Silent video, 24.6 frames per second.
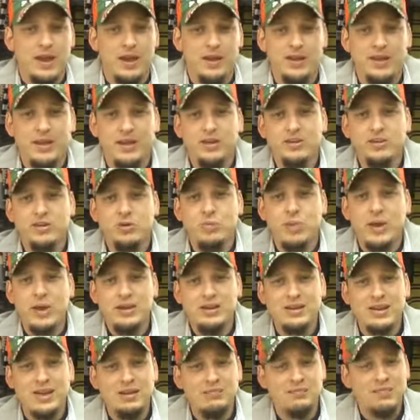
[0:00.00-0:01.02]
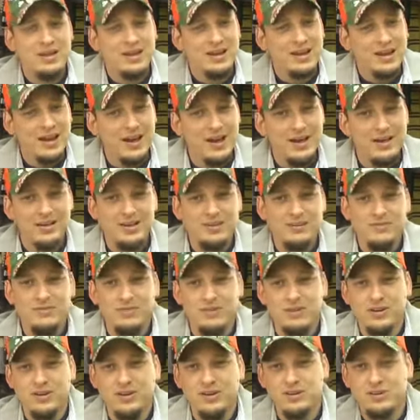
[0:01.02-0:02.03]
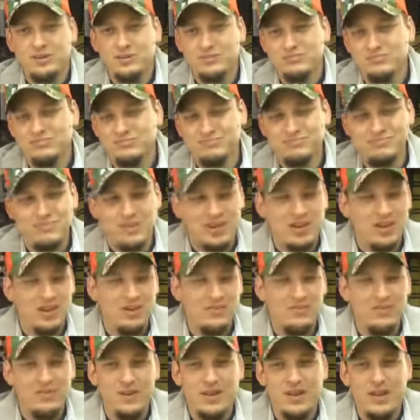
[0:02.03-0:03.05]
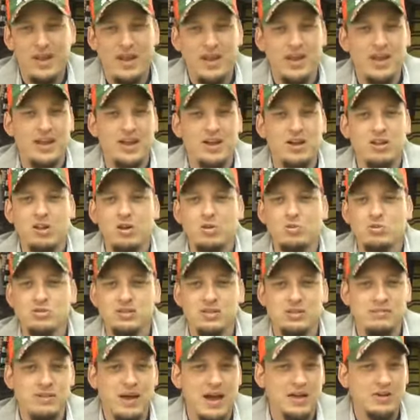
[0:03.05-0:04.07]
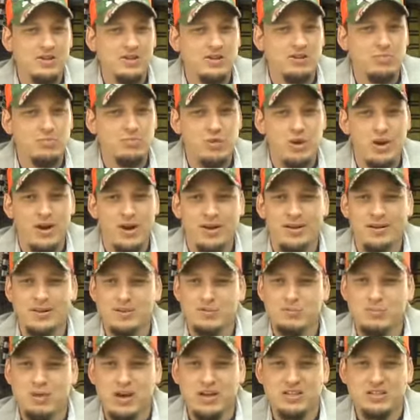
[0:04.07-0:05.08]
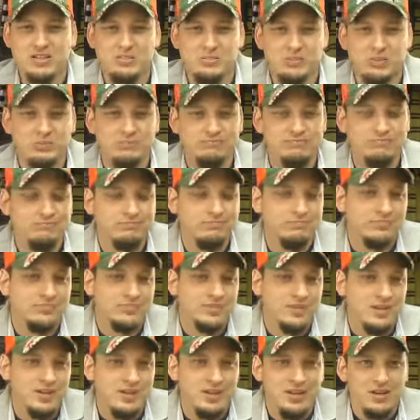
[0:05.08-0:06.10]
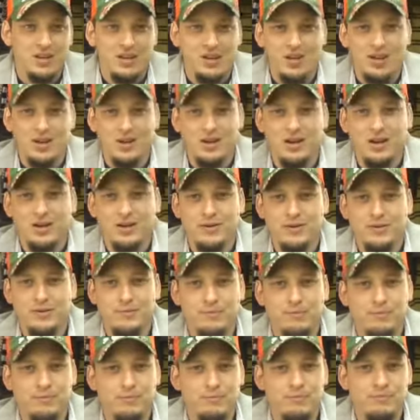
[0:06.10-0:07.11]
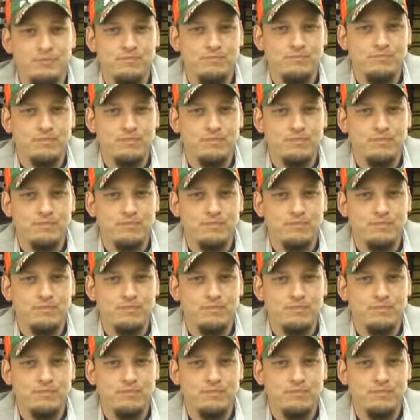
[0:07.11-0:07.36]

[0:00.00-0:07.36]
And get a domain name that kind of, if it can closely match the product as possible. I